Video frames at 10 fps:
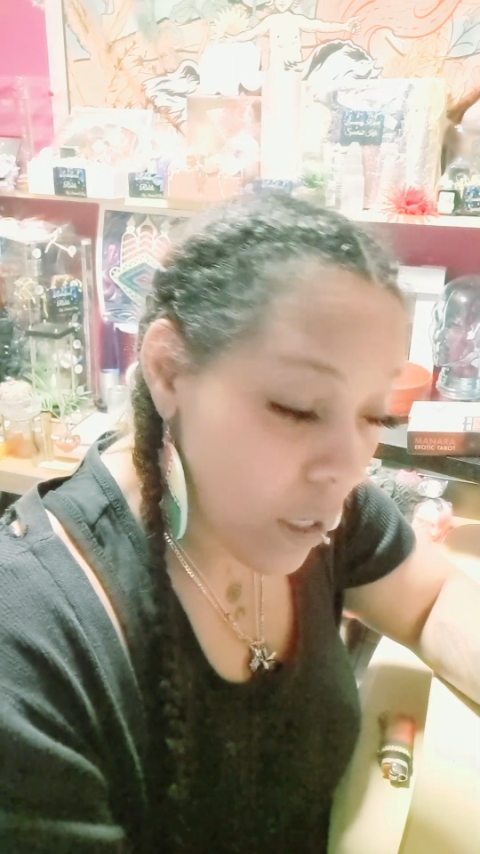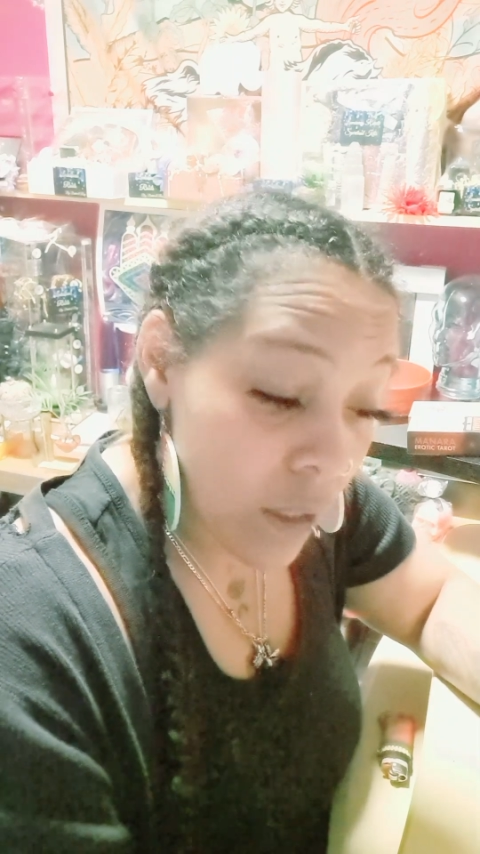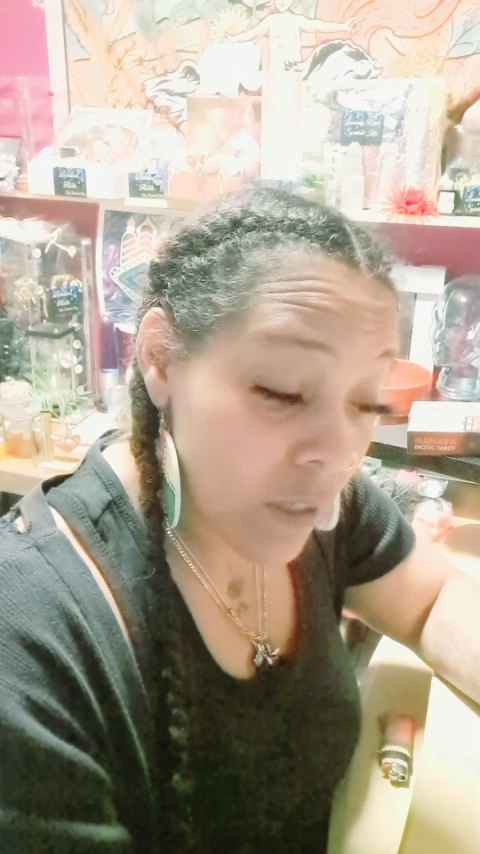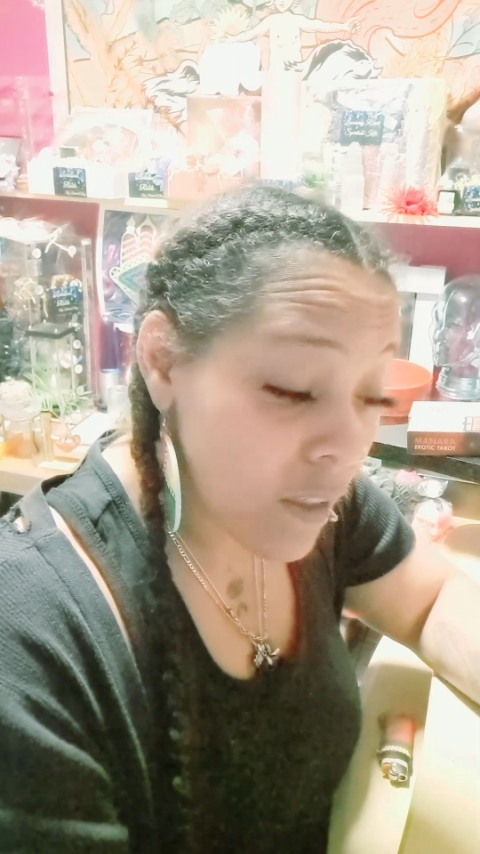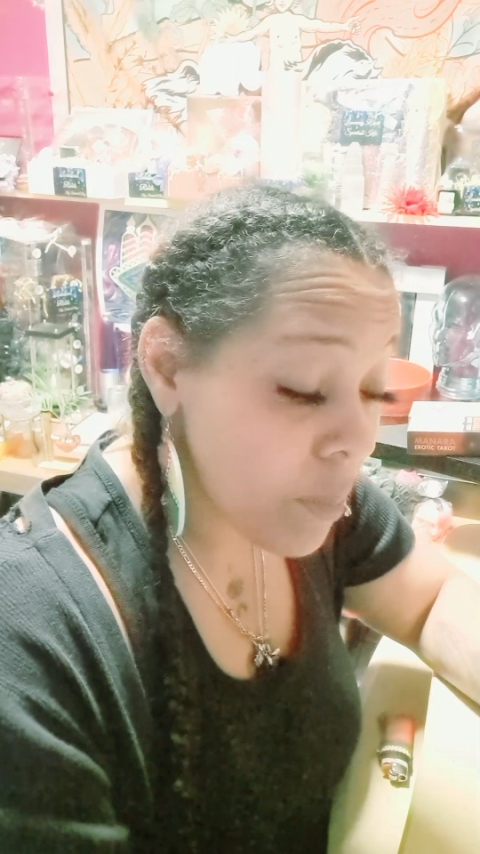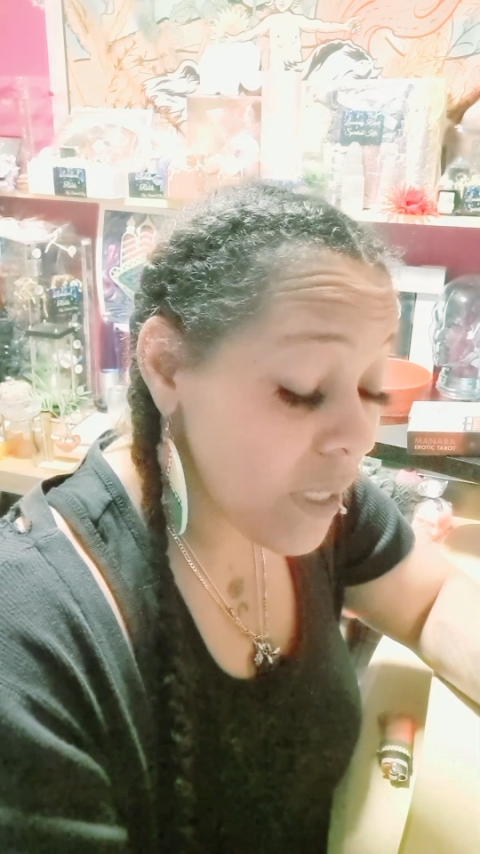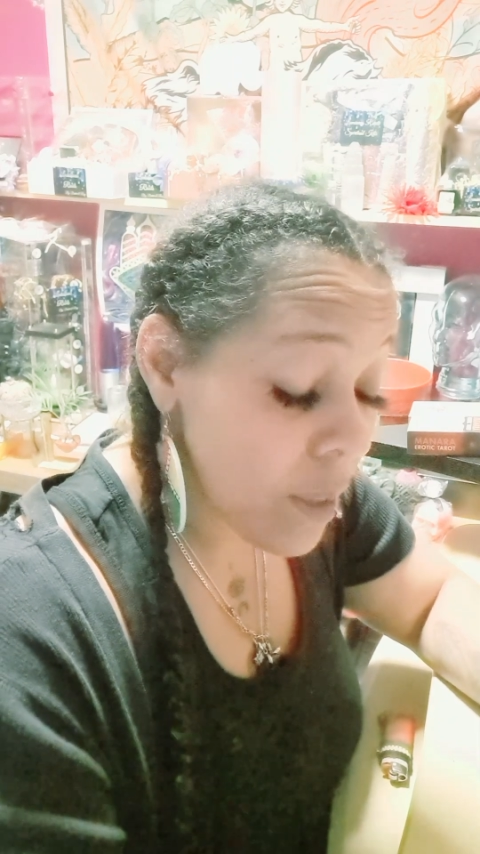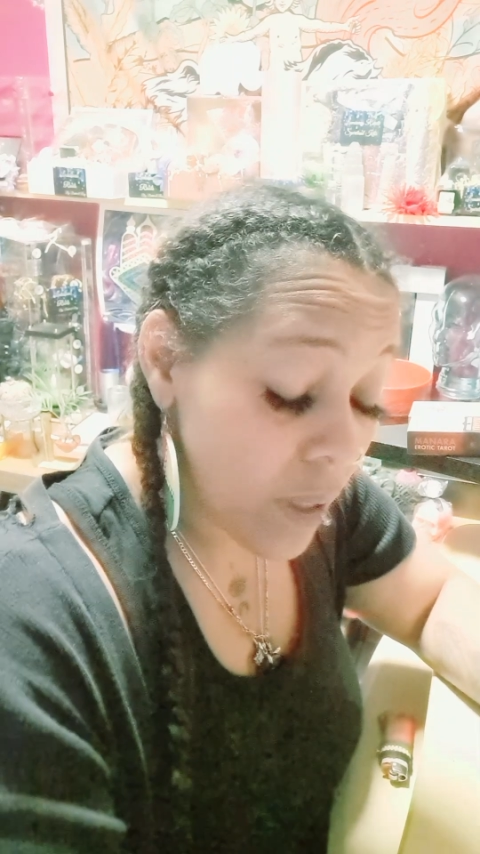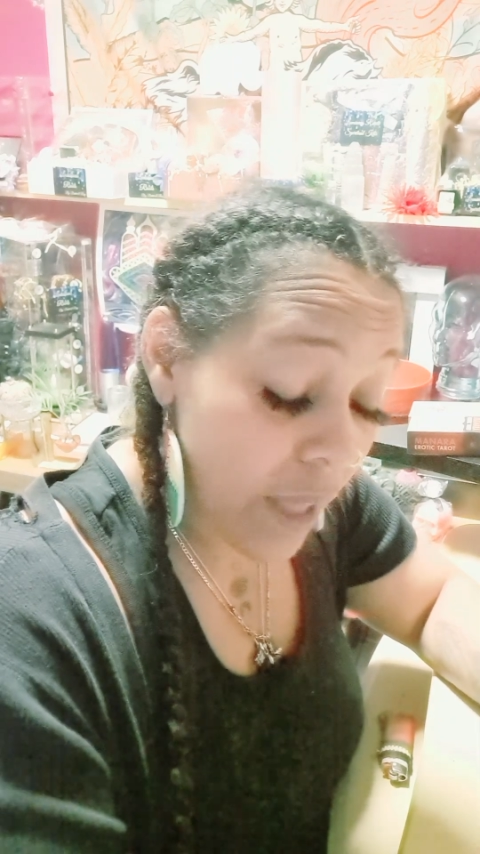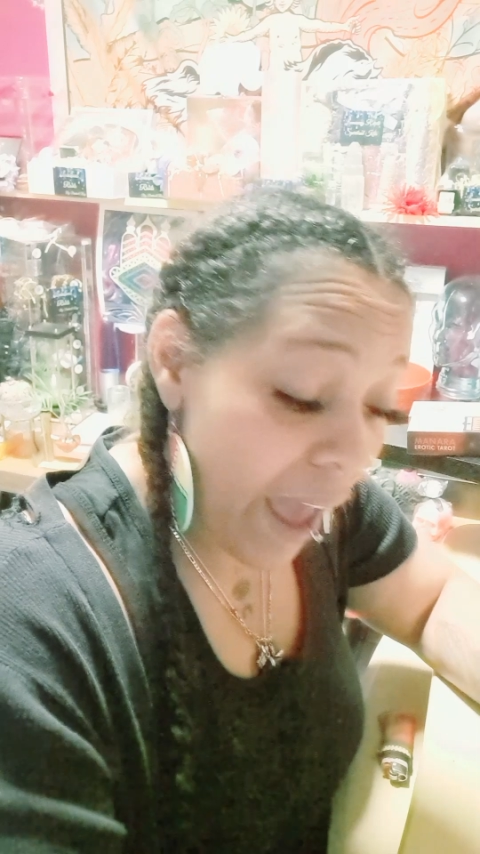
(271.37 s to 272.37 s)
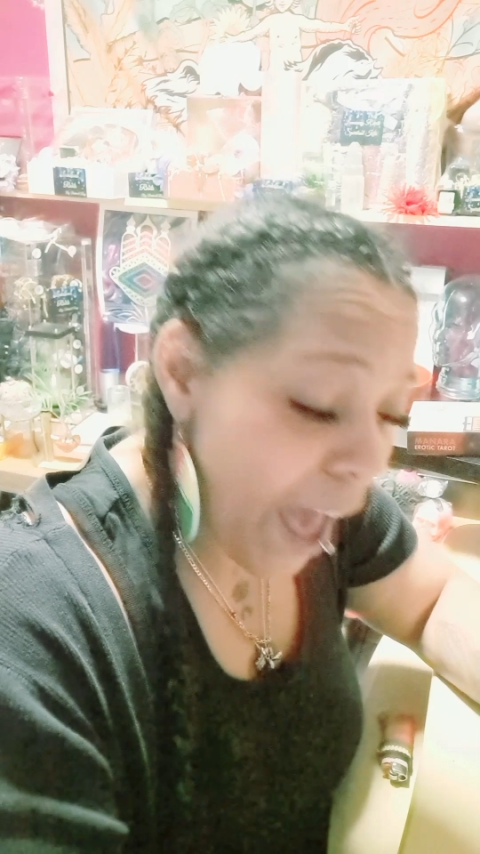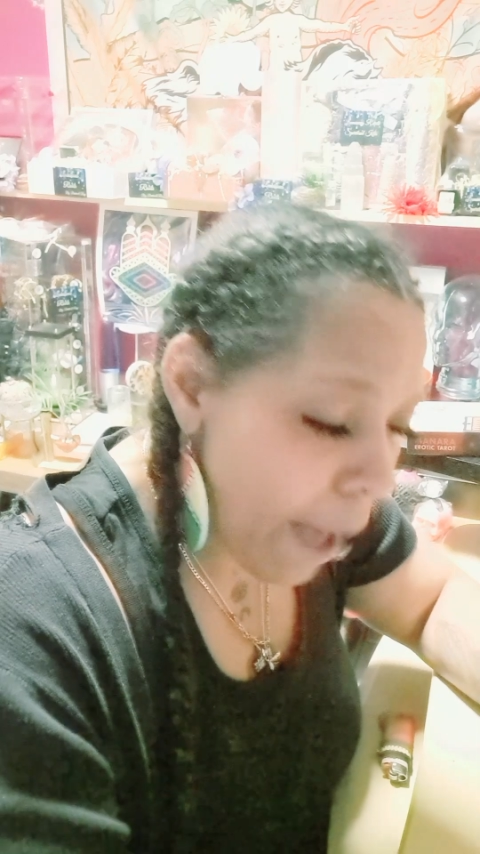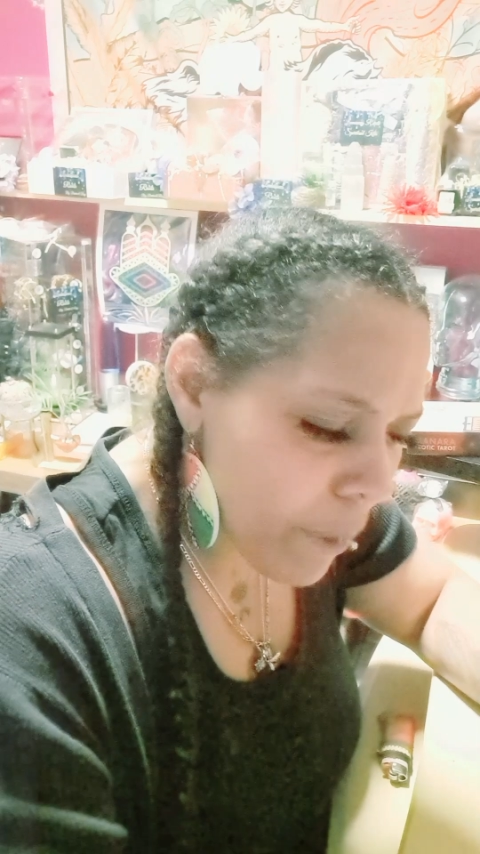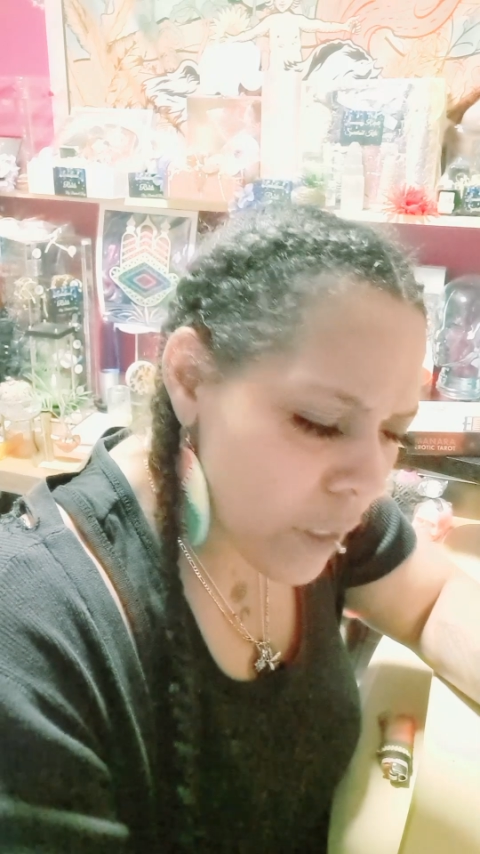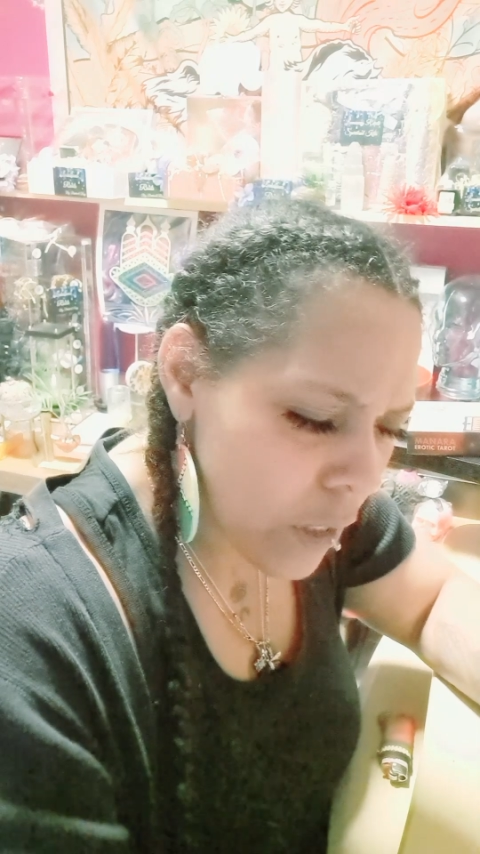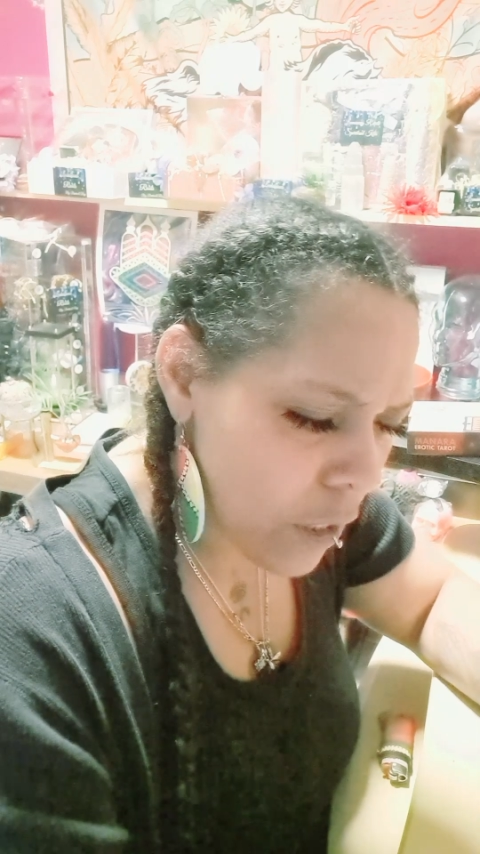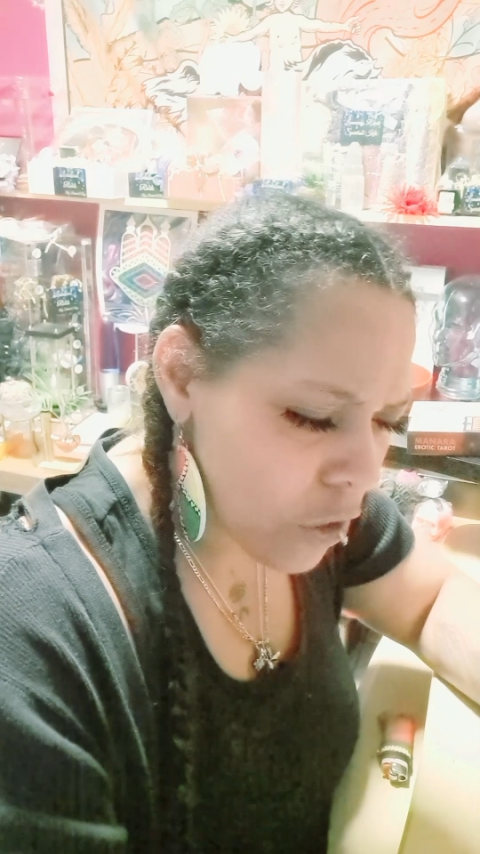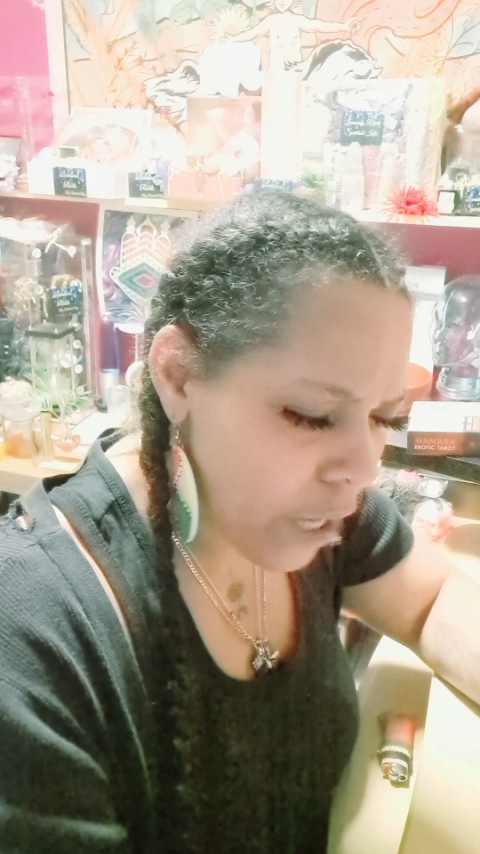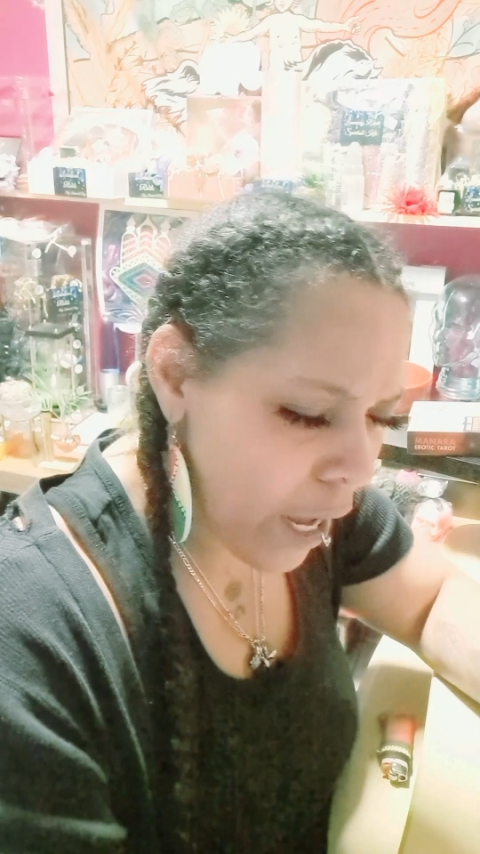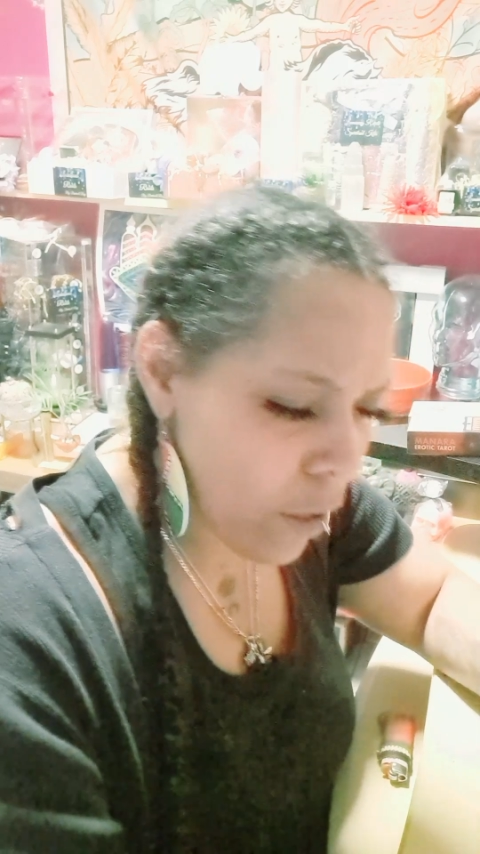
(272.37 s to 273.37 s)
This could be something that happened to your
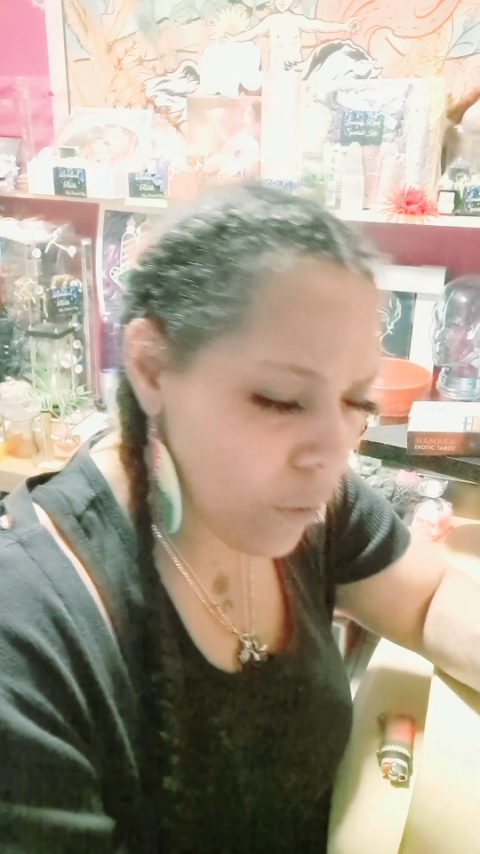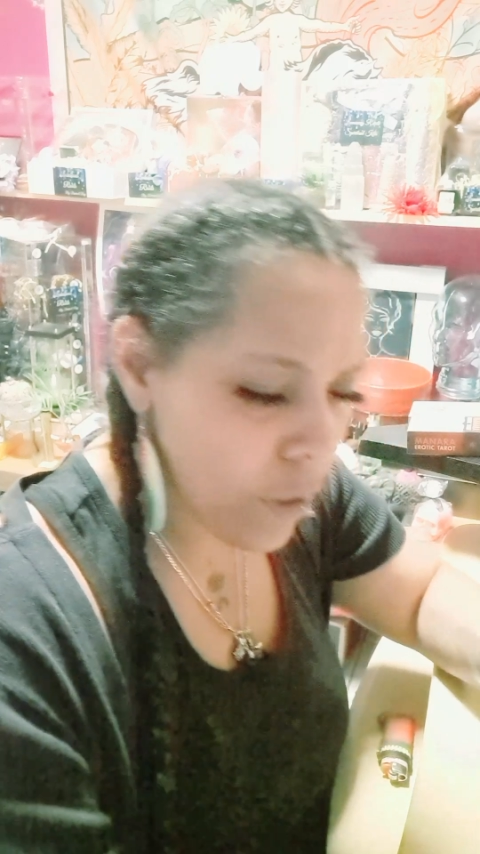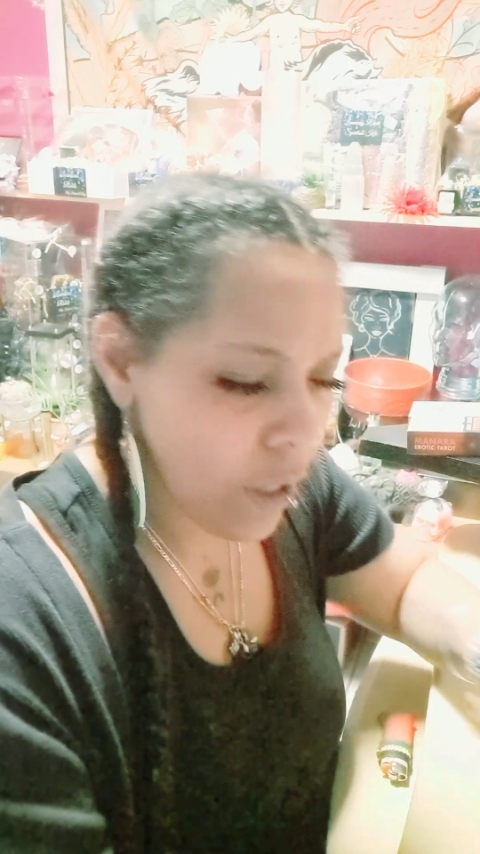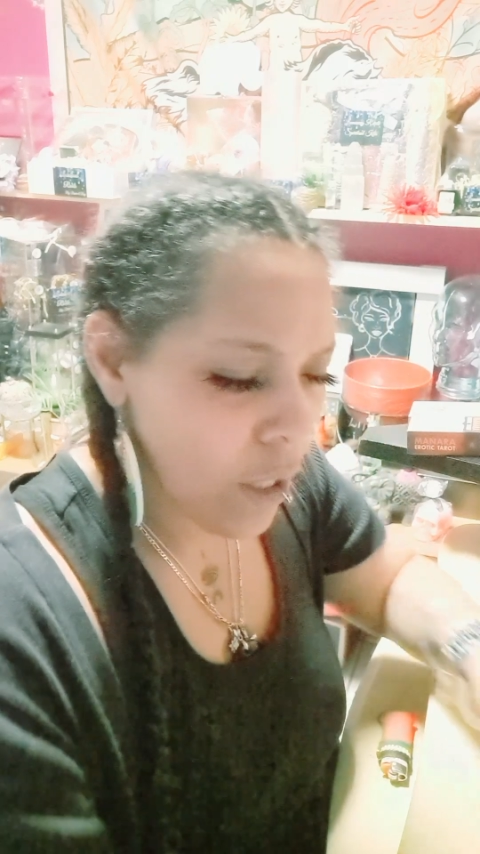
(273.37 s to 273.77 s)
child.